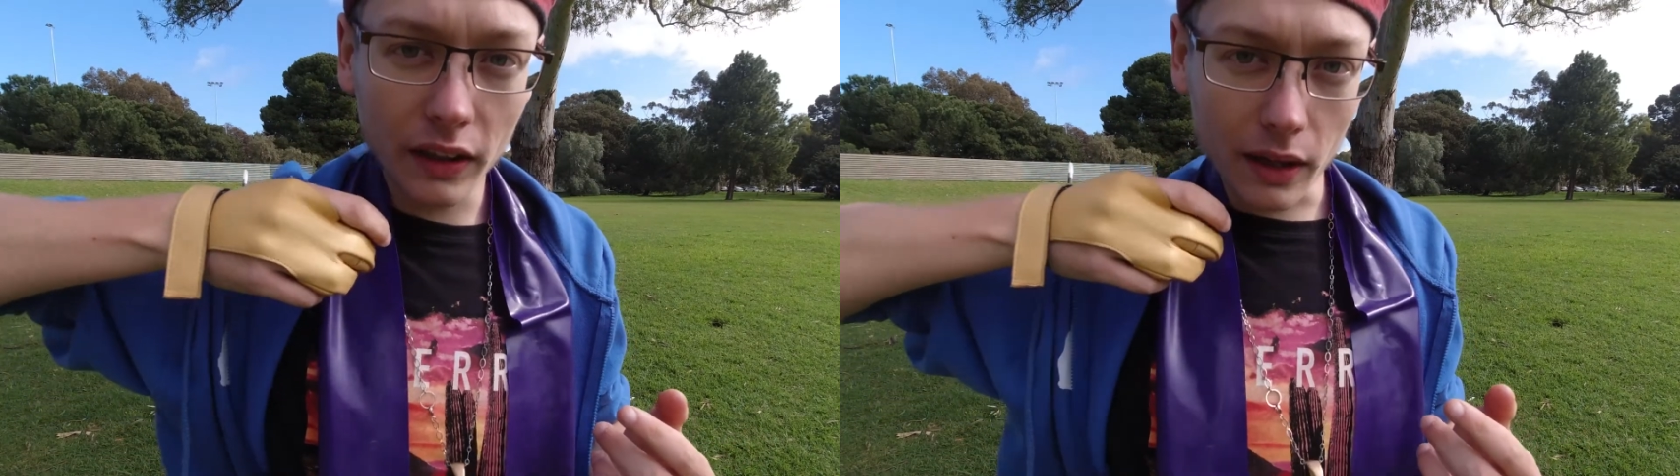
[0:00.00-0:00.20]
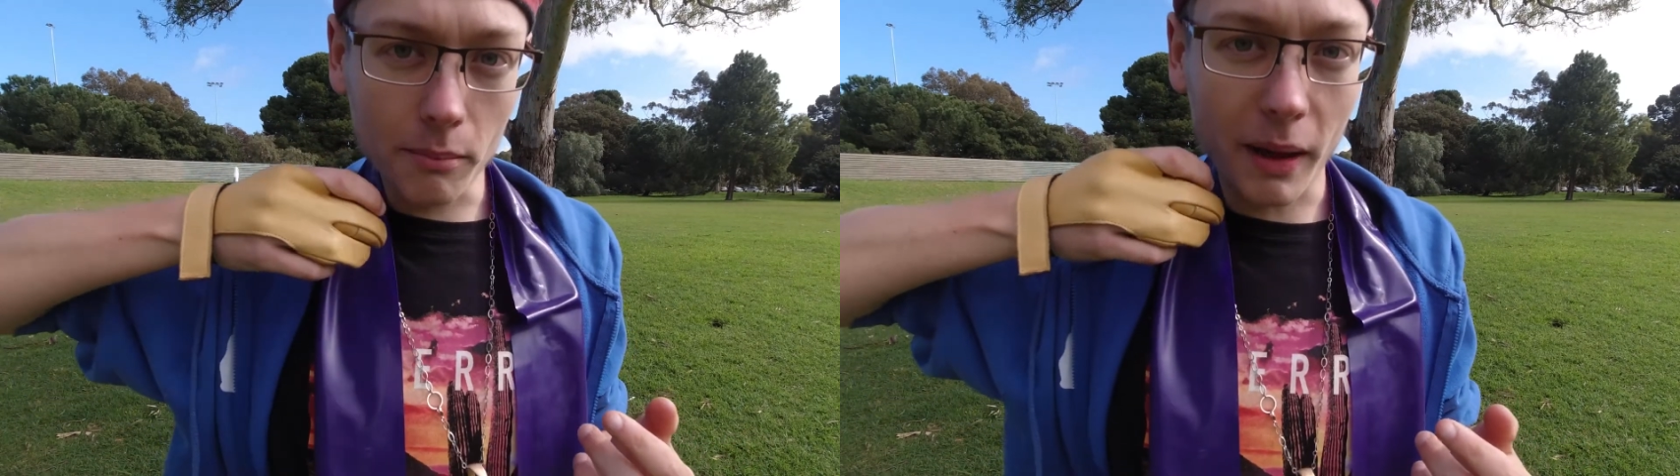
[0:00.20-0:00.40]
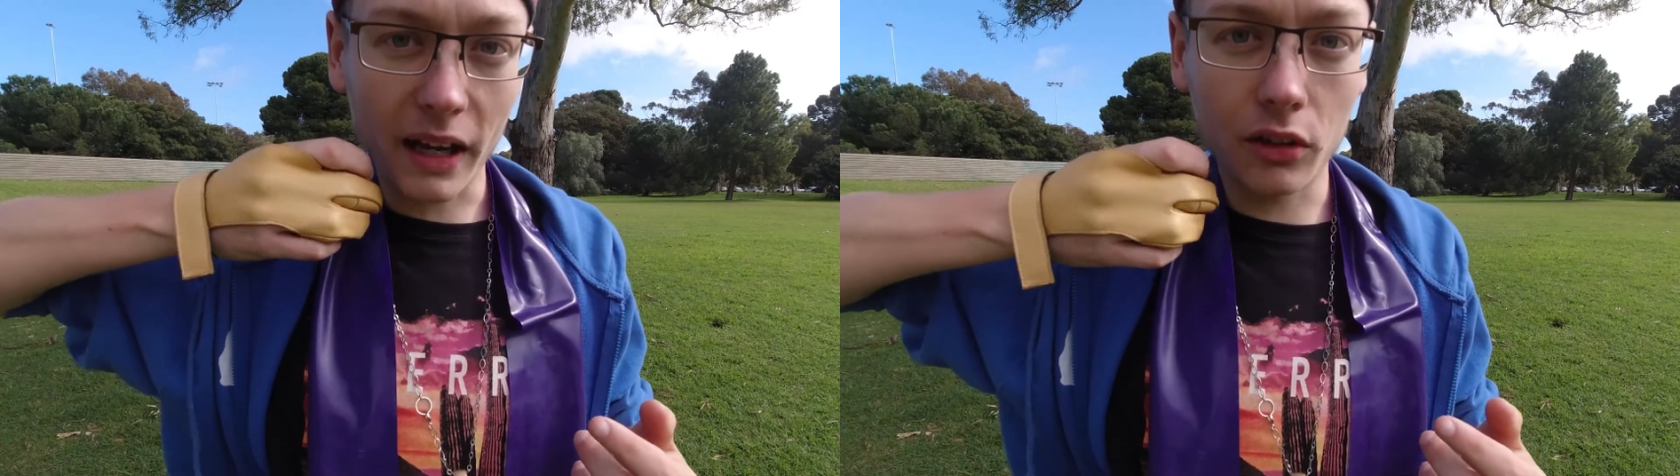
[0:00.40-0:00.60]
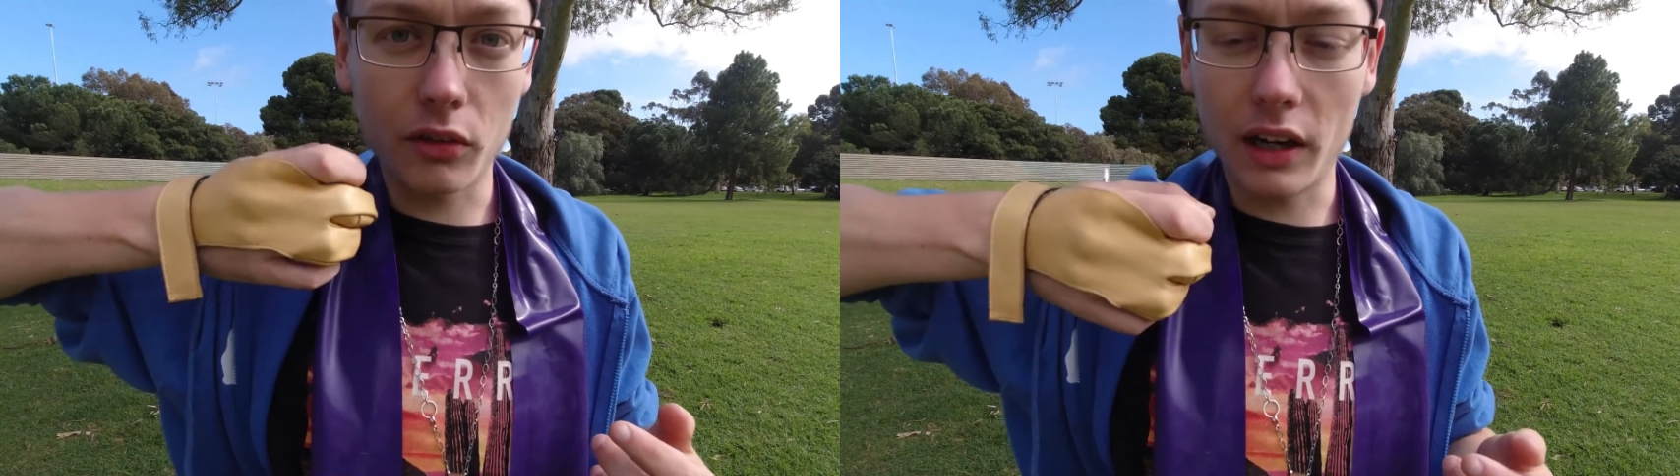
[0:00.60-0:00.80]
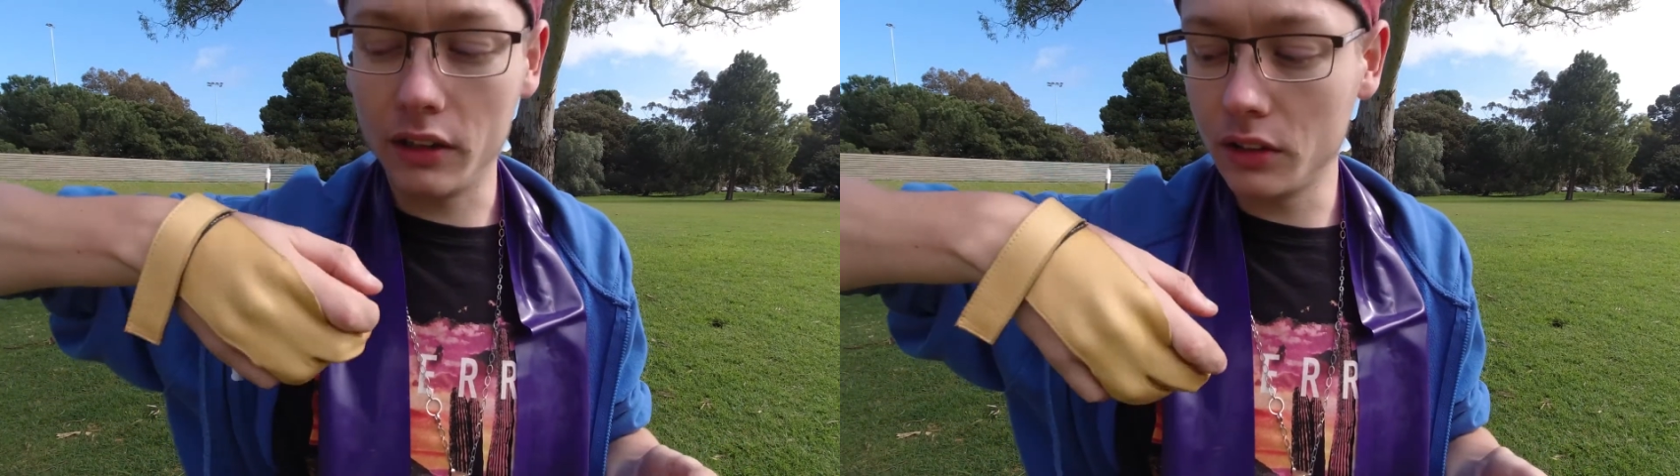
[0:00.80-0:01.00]
their back
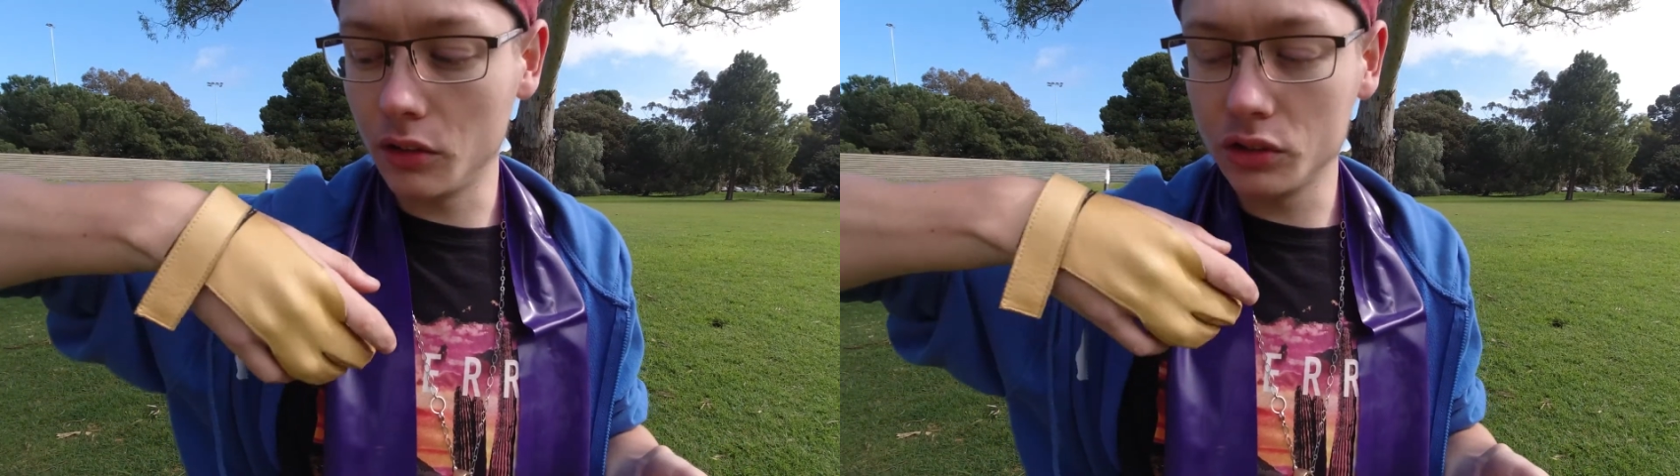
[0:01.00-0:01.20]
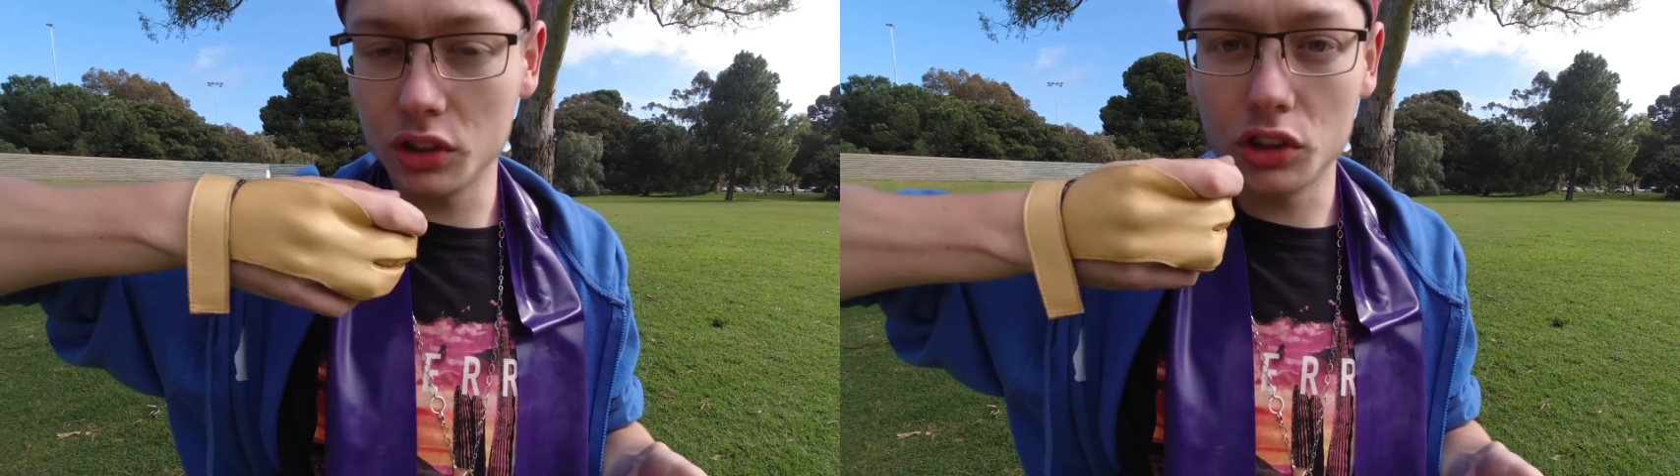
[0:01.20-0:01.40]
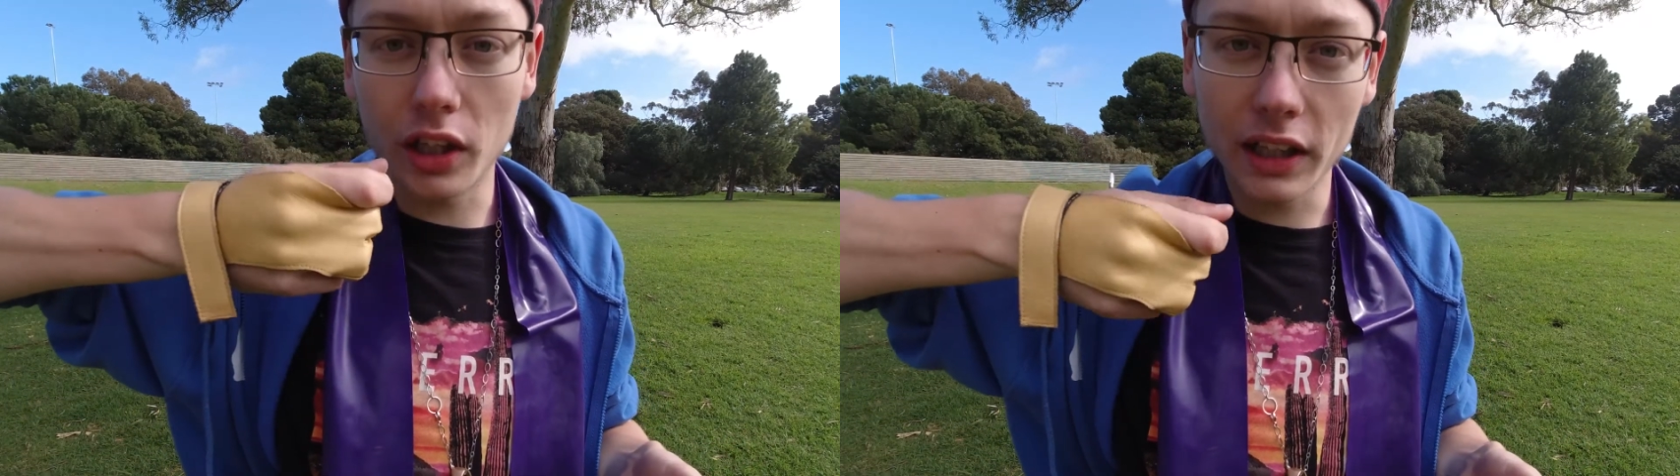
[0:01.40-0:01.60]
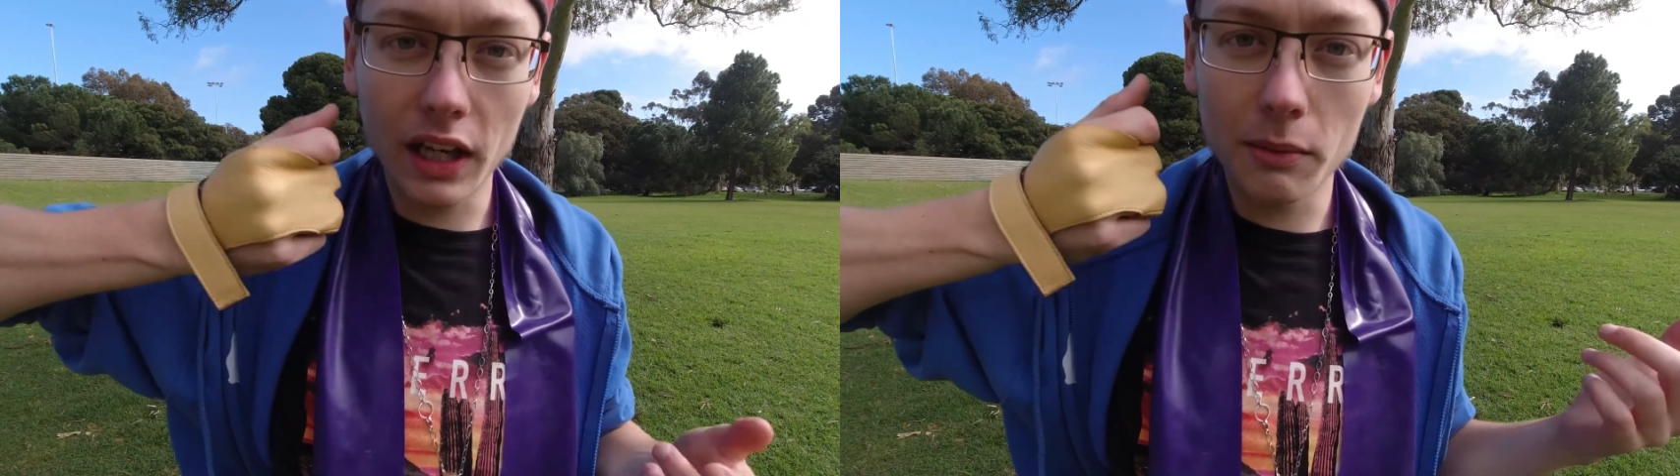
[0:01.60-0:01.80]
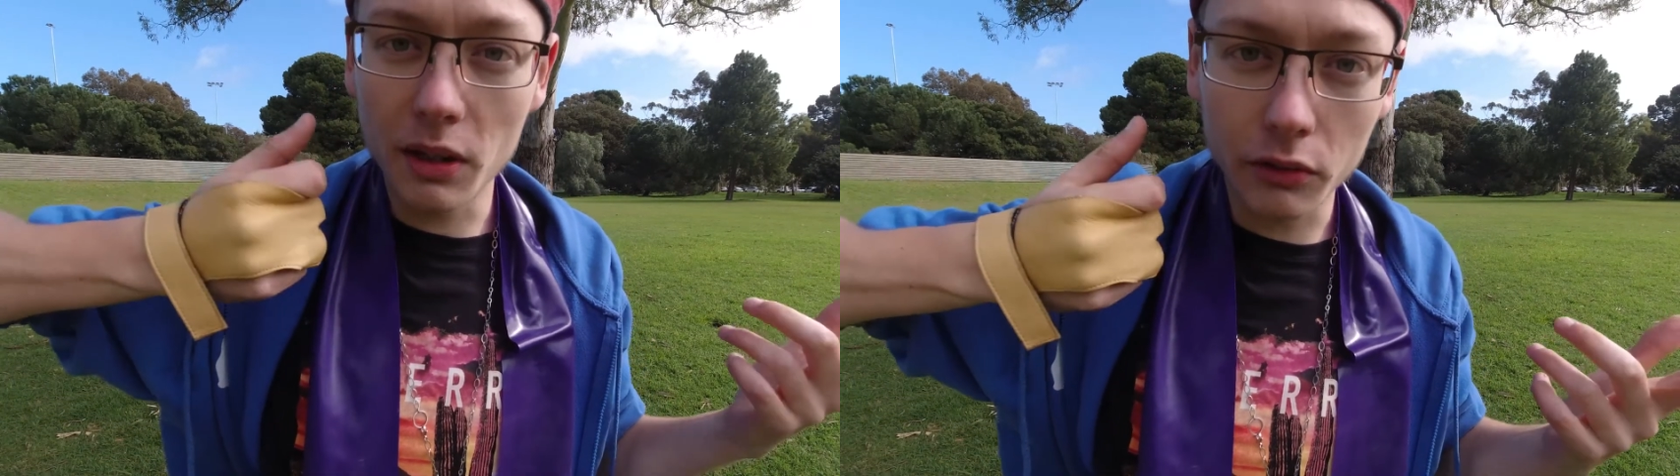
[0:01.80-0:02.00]
around and also try and
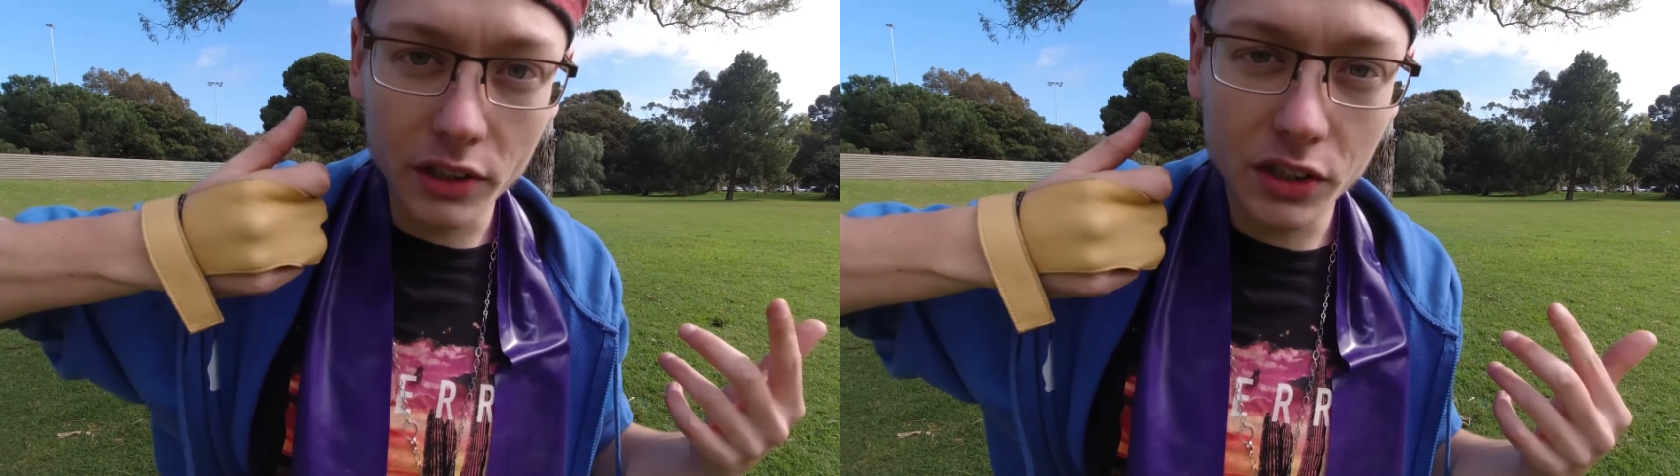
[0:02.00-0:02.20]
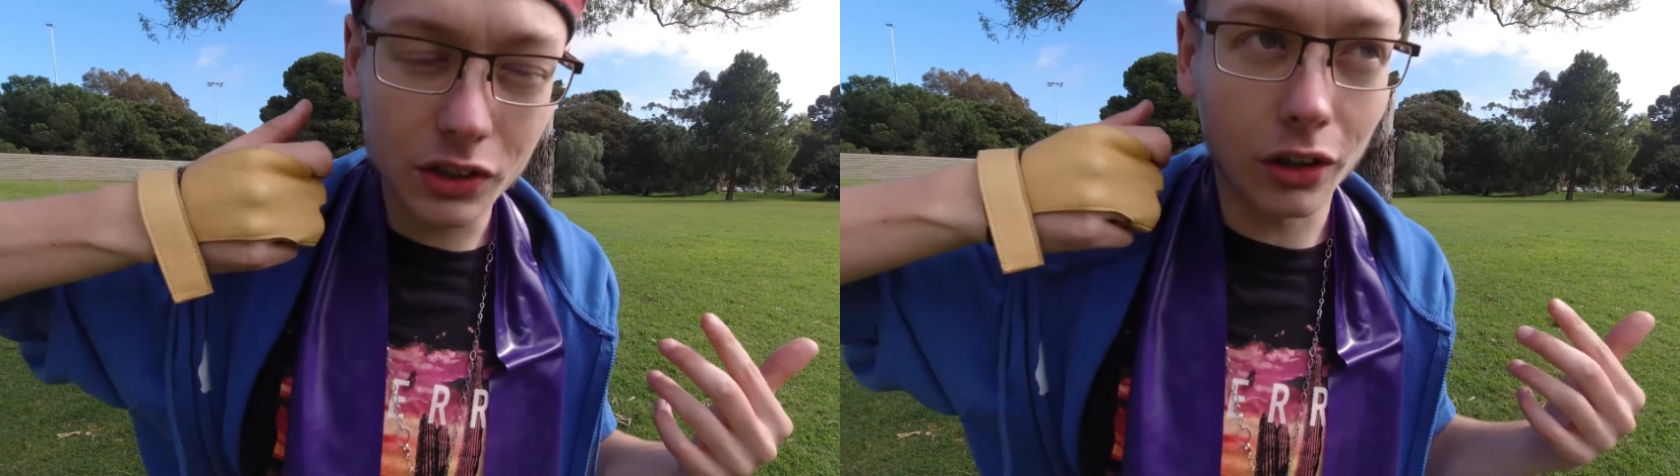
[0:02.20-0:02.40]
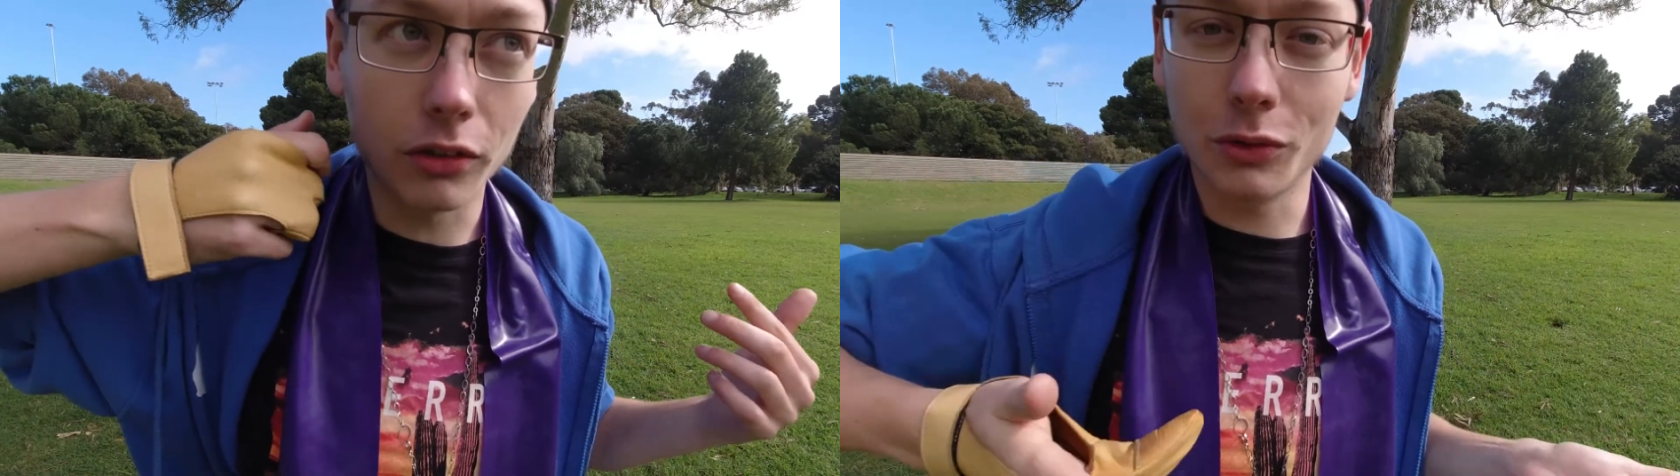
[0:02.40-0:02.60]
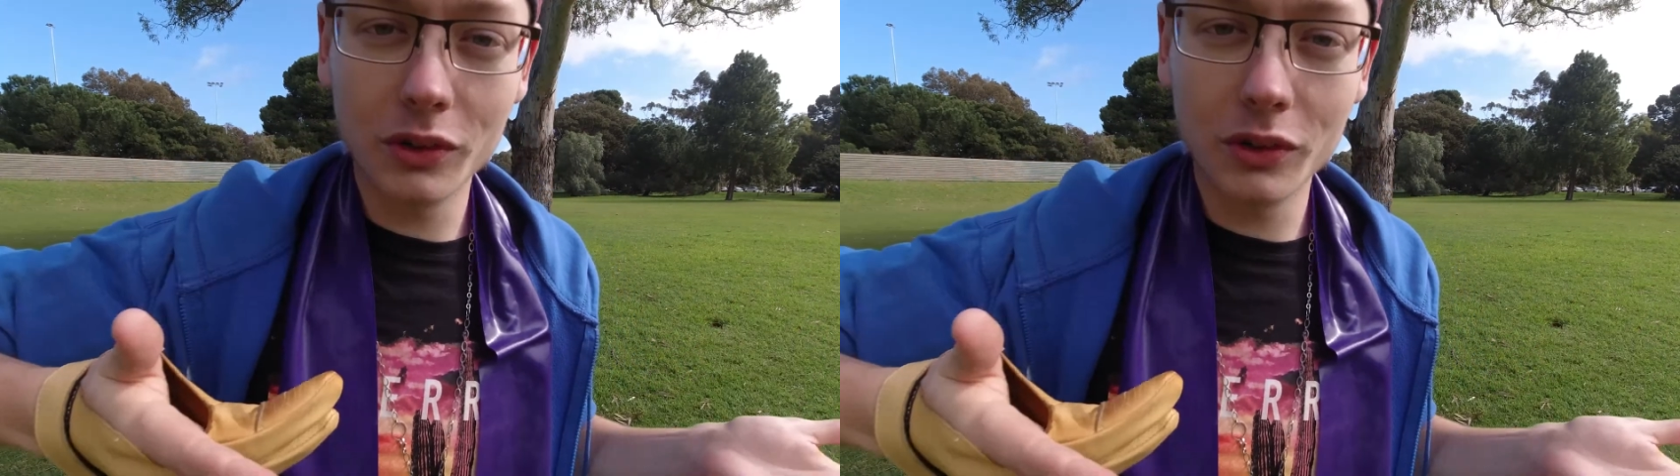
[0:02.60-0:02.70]
keep their wrists soft.